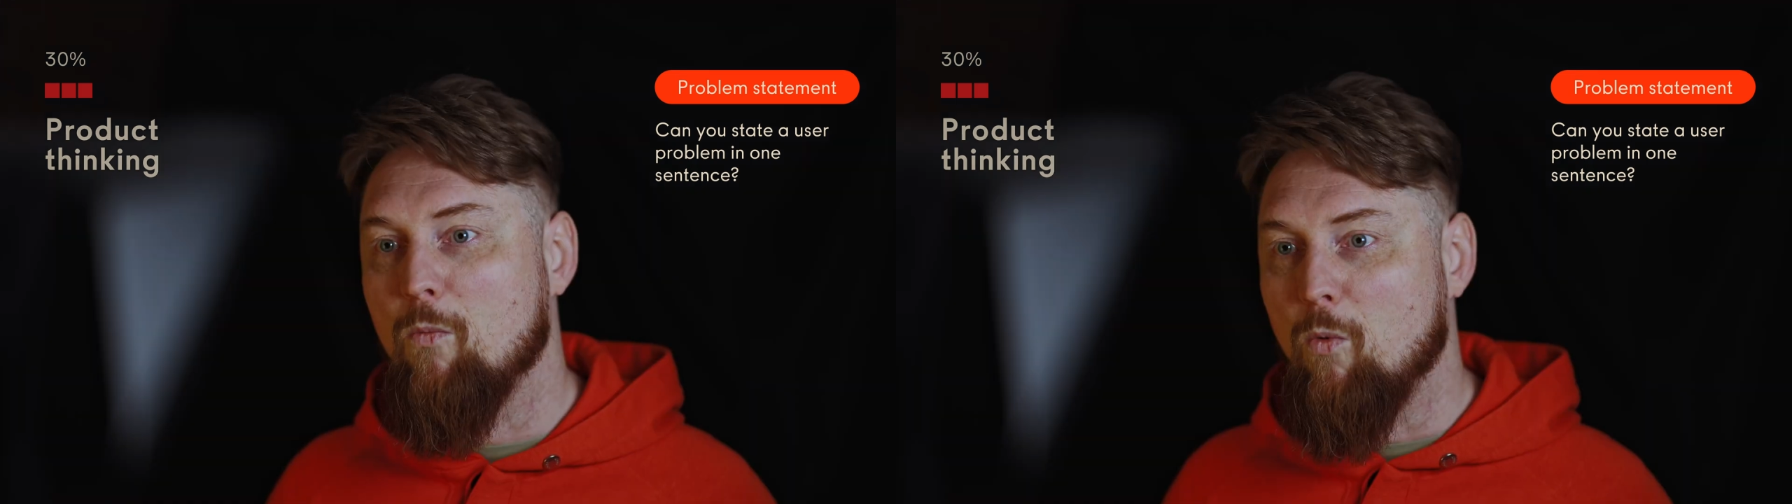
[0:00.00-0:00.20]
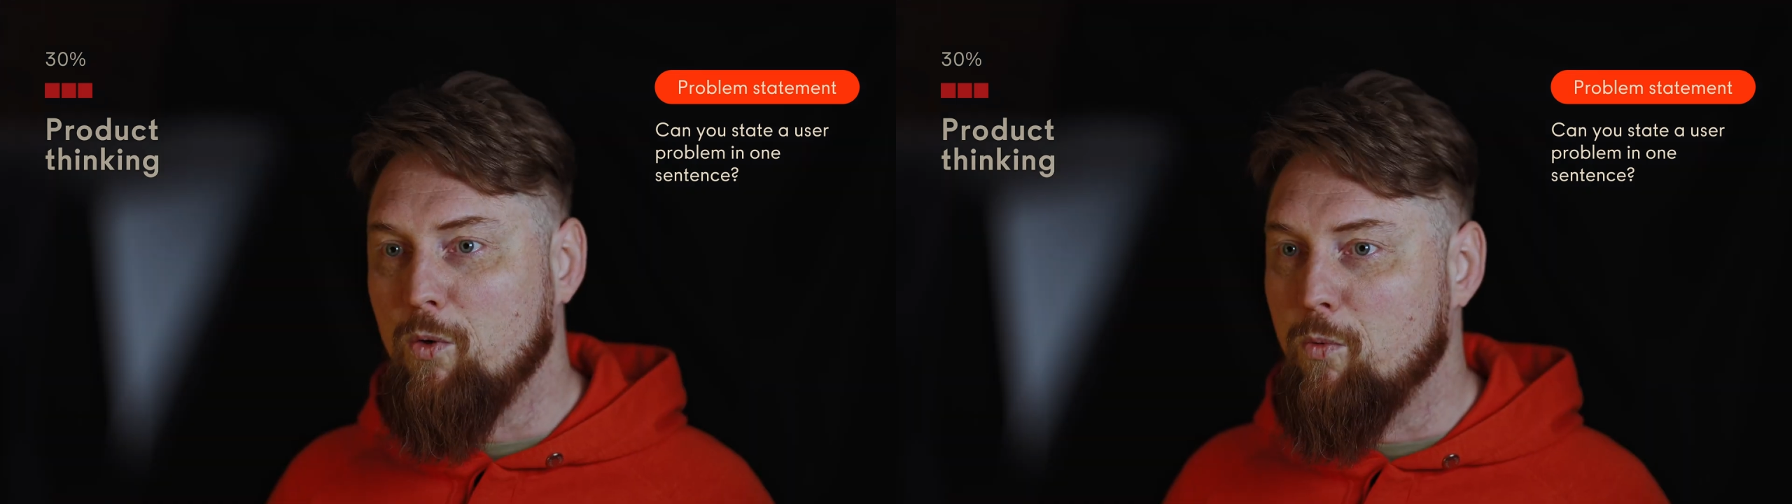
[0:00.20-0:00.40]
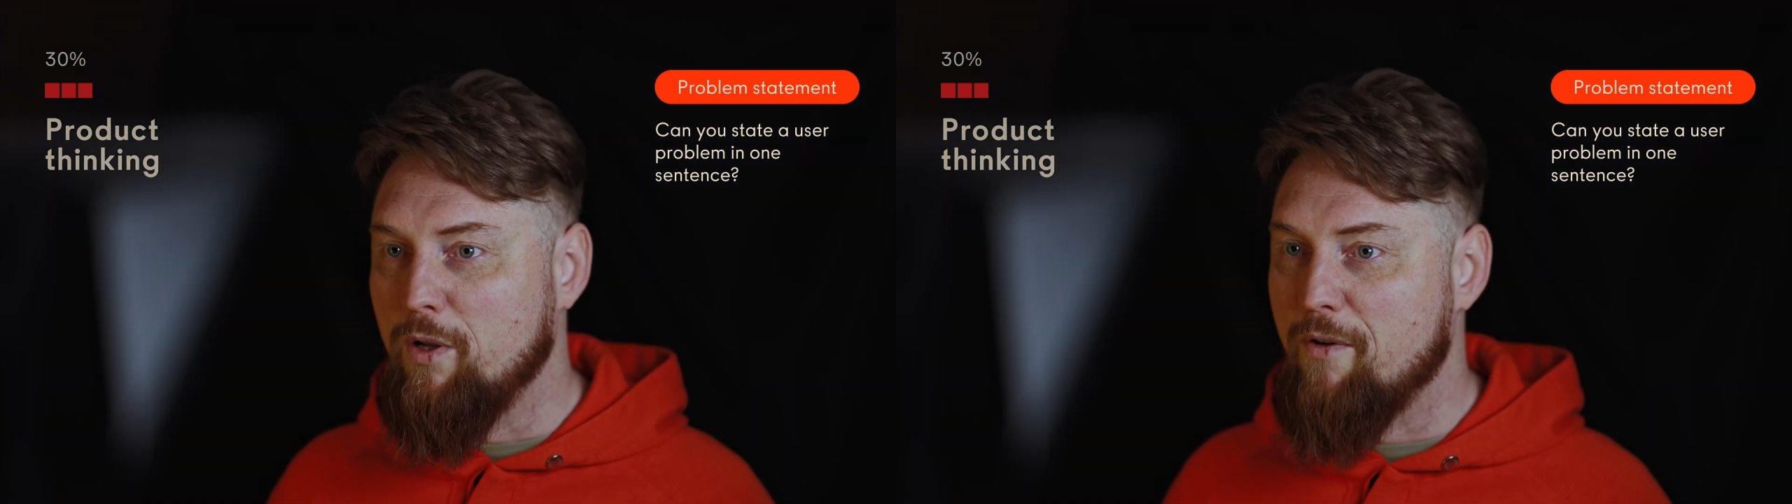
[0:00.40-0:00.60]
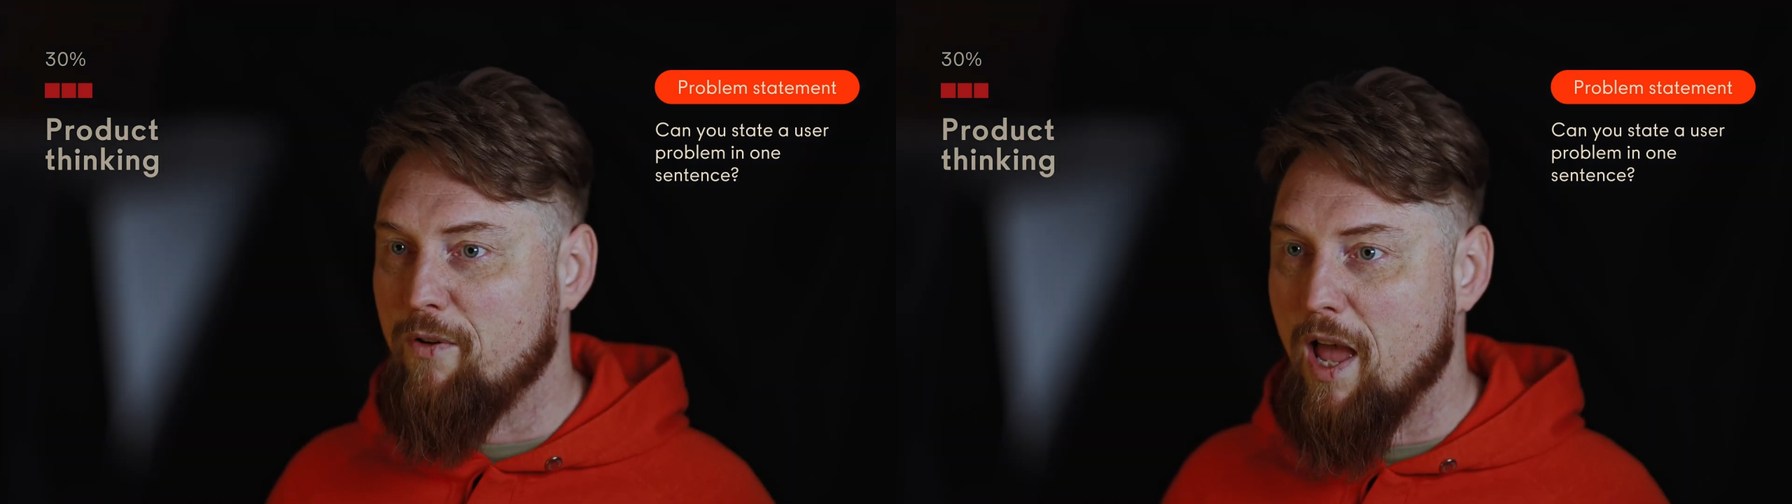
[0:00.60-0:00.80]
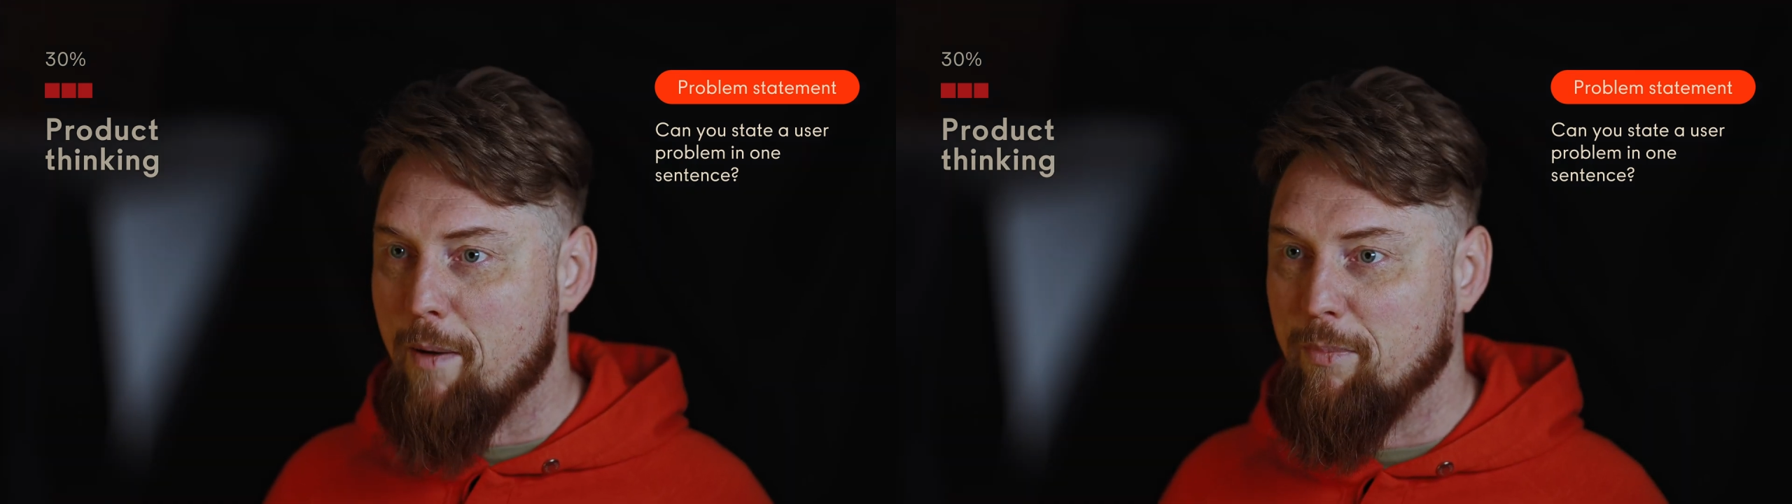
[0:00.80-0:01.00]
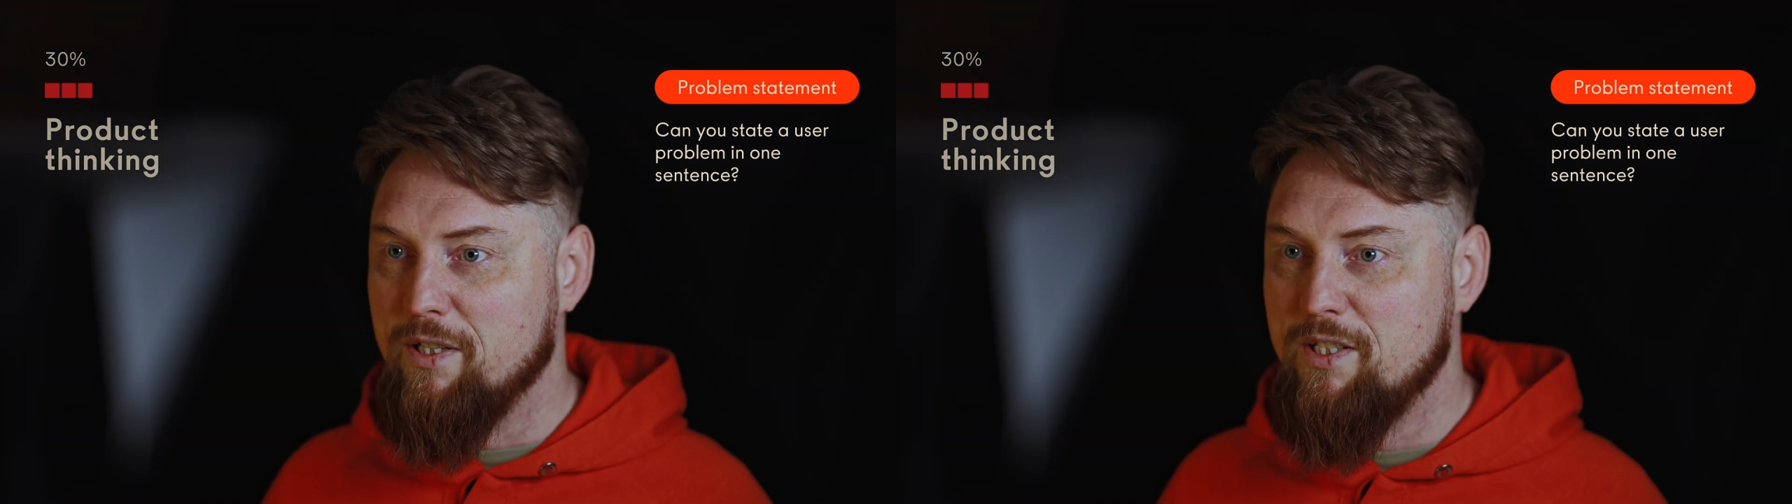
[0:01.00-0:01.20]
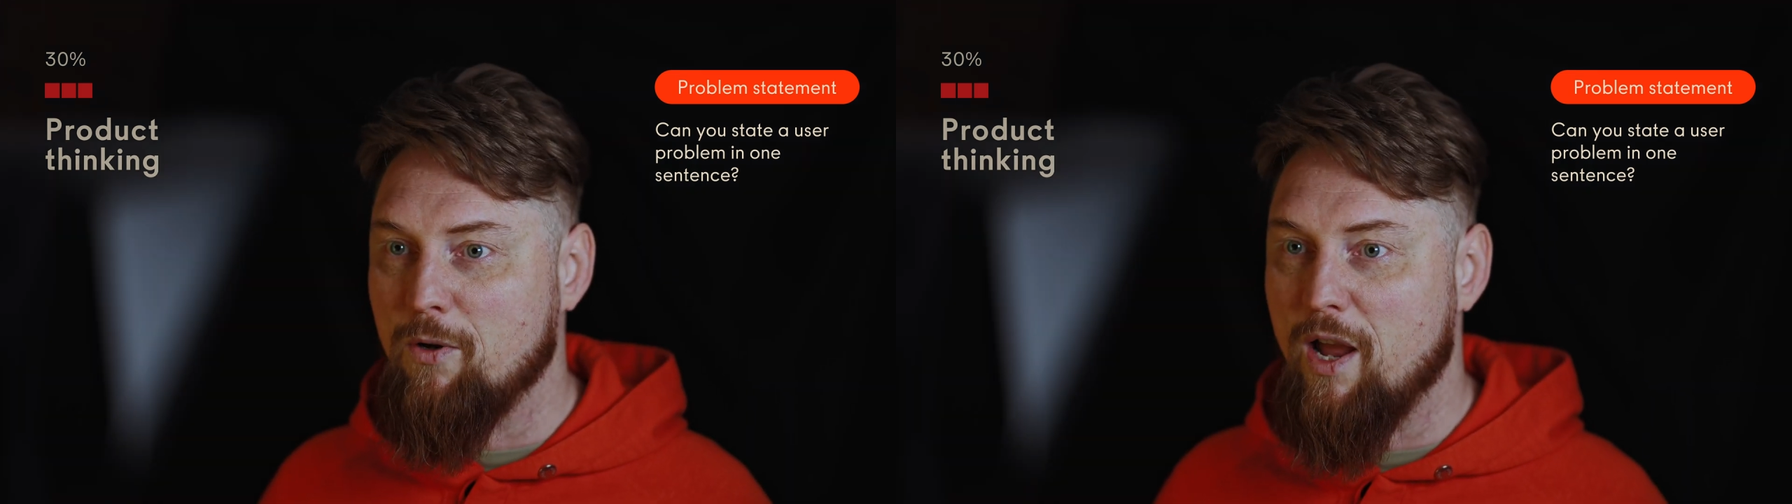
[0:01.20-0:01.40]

What would have happened